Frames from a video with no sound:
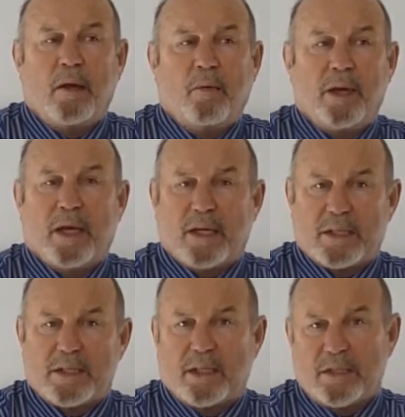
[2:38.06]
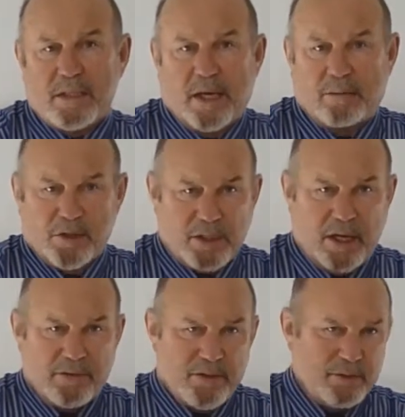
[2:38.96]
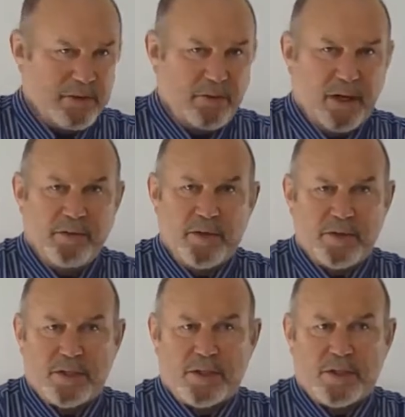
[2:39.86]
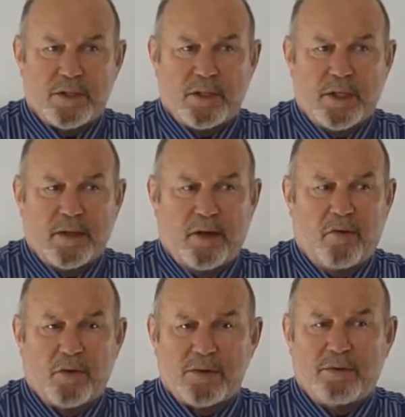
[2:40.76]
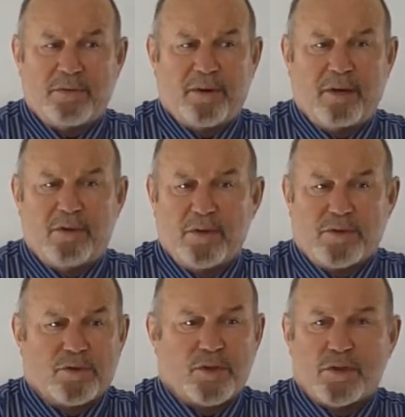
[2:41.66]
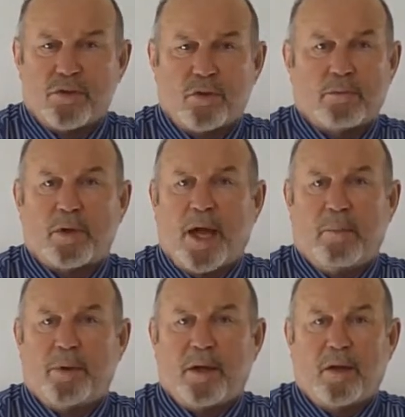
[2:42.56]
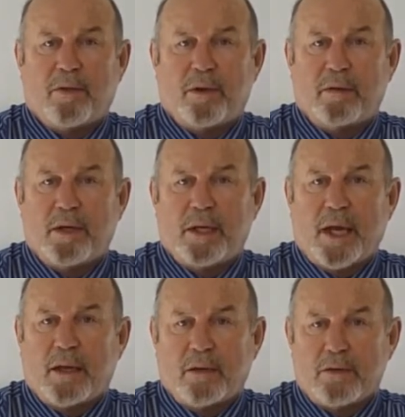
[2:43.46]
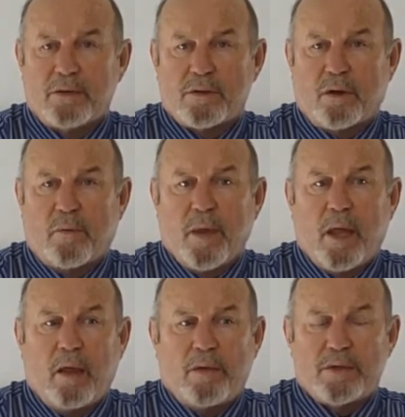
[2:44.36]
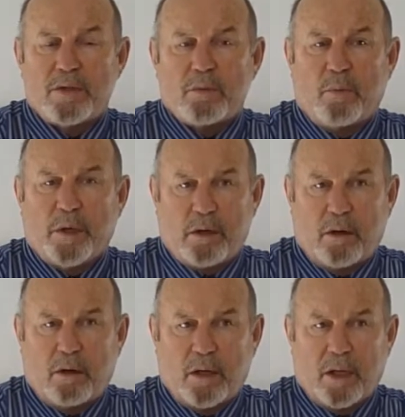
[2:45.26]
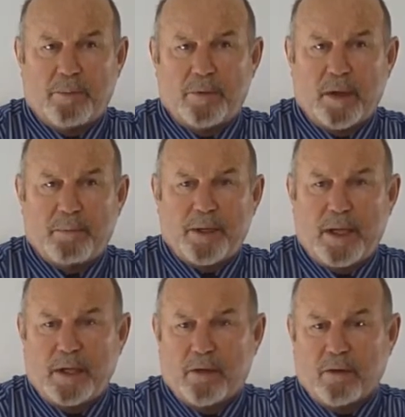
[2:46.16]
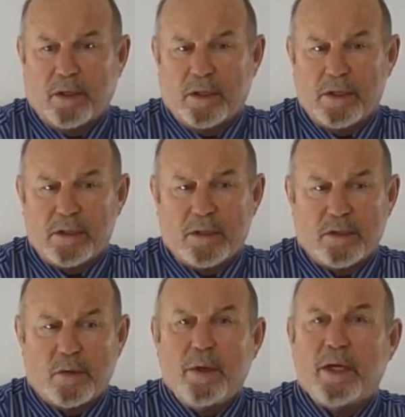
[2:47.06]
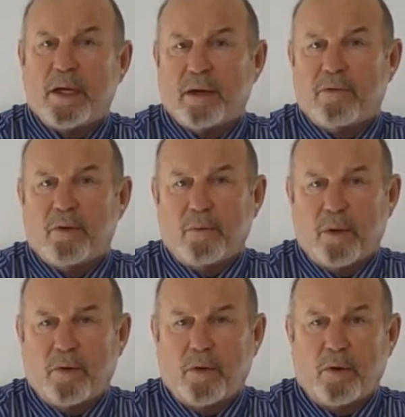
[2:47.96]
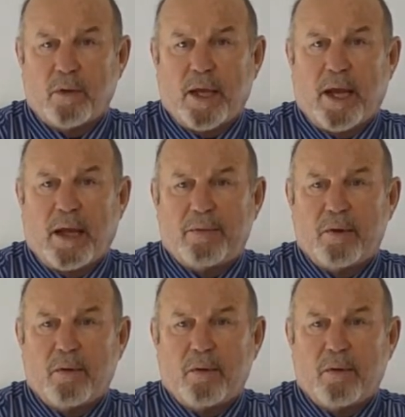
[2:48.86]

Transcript: We can extend these animals' lives 3 to 5 years, essentially, and those 3 to 5 years are just normal, happy, healthy kitty cat years. So this is what we call updating, or at least tweaking, if you will, the old cat